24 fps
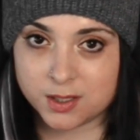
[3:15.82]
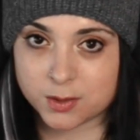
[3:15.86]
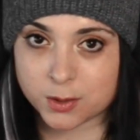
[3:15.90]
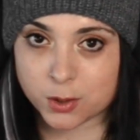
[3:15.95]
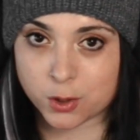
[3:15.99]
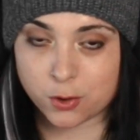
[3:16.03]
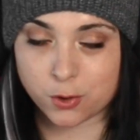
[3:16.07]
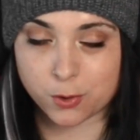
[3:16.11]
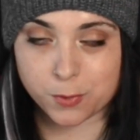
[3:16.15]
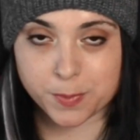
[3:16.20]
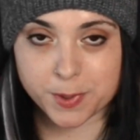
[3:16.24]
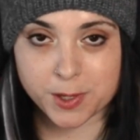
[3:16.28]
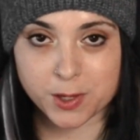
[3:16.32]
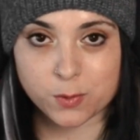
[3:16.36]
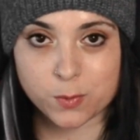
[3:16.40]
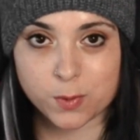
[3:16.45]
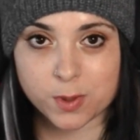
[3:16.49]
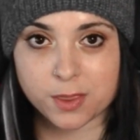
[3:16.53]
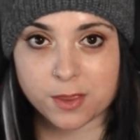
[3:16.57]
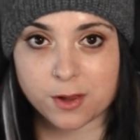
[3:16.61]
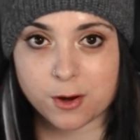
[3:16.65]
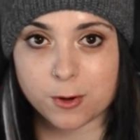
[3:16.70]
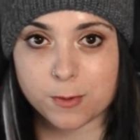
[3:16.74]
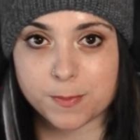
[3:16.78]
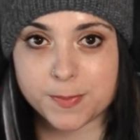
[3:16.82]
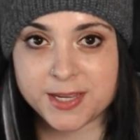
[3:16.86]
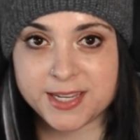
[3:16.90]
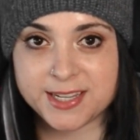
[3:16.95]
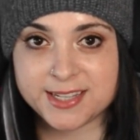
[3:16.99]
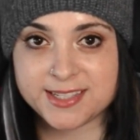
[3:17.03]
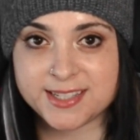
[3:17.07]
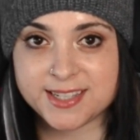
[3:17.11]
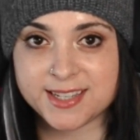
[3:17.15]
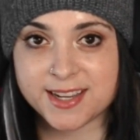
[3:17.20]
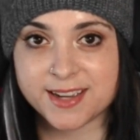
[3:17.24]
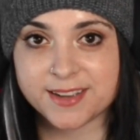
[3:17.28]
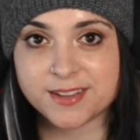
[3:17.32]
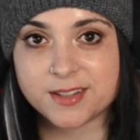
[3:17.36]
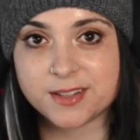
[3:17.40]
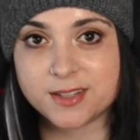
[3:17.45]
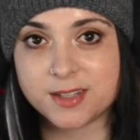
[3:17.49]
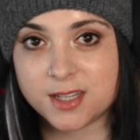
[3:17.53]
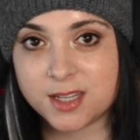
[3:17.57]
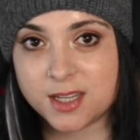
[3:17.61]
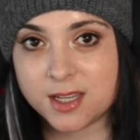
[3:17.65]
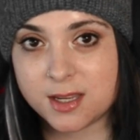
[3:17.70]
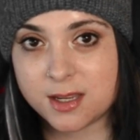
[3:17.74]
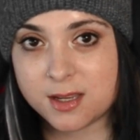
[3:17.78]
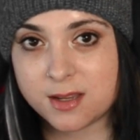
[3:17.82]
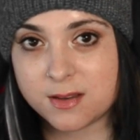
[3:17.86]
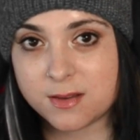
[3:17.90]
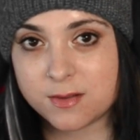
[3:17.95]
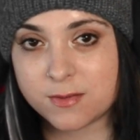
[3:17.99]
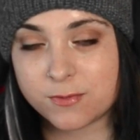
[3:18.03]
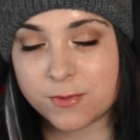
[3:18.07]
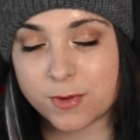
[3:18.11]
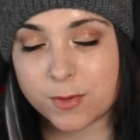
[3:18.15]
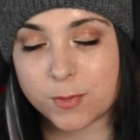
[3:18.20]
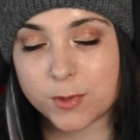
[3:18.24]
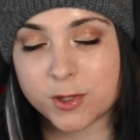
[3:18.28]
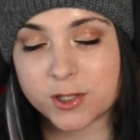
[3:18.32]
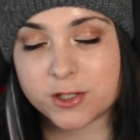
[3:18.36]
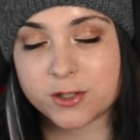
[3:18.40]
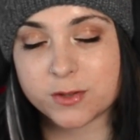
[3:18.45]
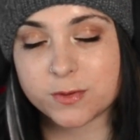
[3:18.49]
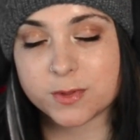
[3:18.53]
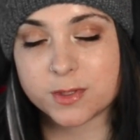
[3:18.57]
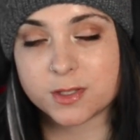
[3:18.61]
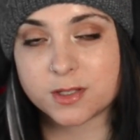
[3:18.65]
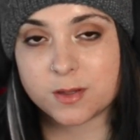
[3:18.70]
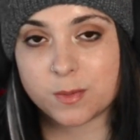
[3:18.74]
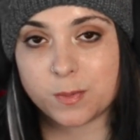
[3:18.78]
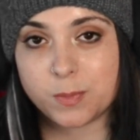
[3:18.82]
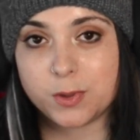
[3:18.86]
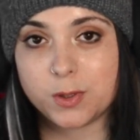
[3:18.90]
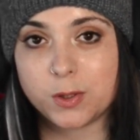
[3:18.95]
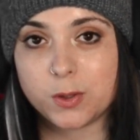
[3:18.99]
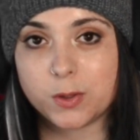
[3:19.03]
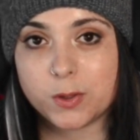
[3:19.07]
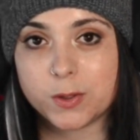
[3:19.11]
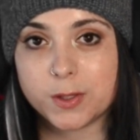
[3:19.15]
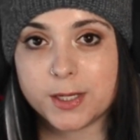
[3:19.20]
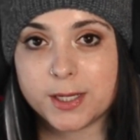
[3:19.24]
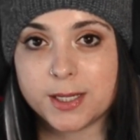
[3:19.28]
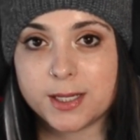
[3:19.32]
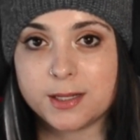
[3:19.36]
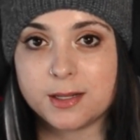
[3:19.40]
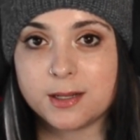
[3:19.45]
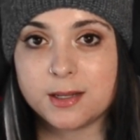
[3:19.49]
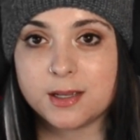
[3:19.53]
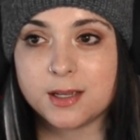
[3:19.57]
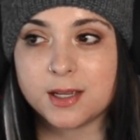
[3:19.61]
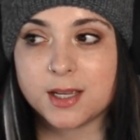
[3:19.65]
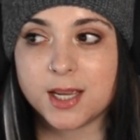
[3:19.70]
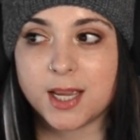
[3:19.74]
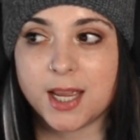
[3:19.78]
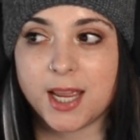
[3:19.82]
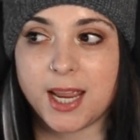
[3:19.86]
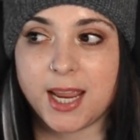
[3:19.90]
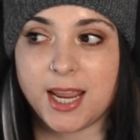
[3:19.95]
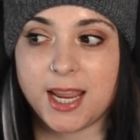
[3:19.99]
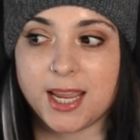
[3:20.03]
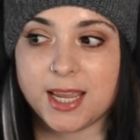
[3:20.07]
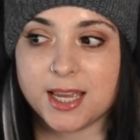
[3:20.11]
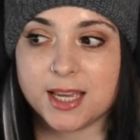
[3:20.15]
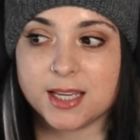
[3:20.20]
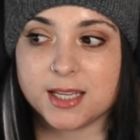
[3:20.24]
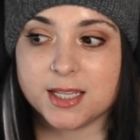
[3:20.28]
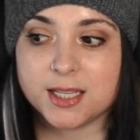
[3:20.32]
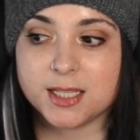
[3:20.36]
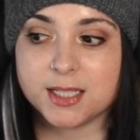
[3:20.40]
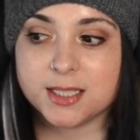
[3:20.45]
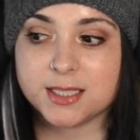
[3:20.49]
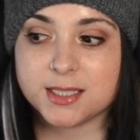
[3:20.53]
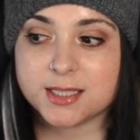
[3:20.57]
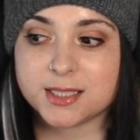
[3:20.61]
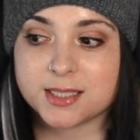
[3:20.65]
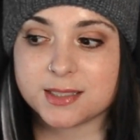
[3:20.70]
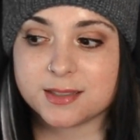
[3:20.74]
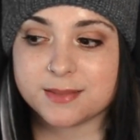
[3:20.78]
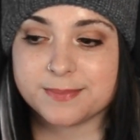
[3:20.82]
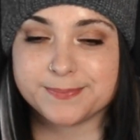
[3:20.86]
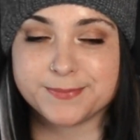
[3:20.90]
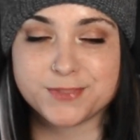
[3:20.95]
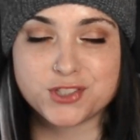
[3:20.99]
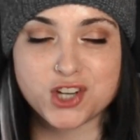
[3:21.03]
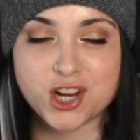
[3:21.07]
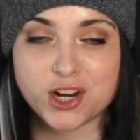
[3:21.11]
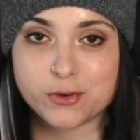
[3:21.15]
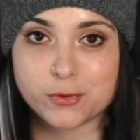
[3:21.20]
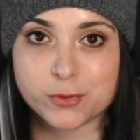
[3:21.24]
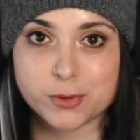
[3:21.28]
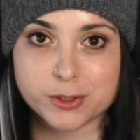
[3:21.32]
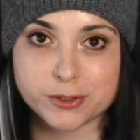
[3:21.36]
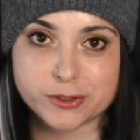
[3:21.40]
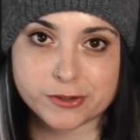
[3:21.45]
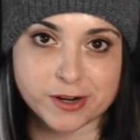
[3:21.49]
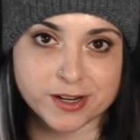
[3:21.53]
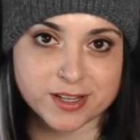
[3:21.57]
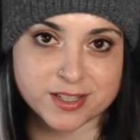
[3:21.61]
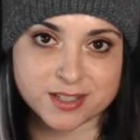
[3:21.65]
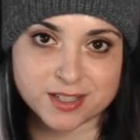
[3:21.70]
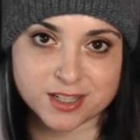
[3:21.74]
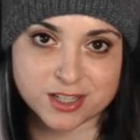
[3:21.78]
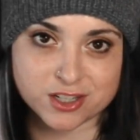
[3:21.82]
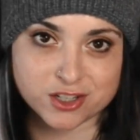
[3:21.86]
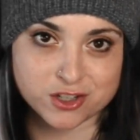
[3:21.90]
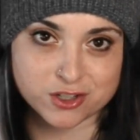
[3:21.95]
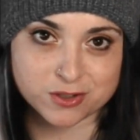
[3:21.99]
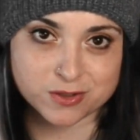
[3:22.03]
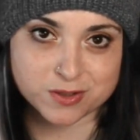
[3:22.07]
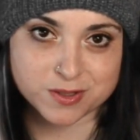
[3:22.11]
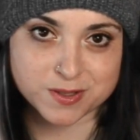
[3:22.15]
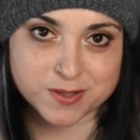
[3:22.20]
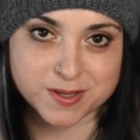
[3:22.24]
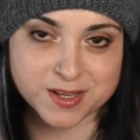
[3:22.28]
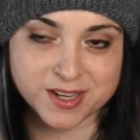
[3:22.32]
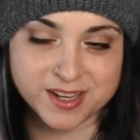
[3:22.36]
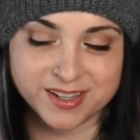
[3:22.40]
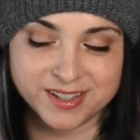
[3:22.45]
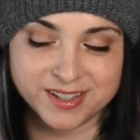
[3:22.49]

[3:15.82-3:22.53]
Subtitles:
coping with her PTSD from when she was deployed and general trust issues.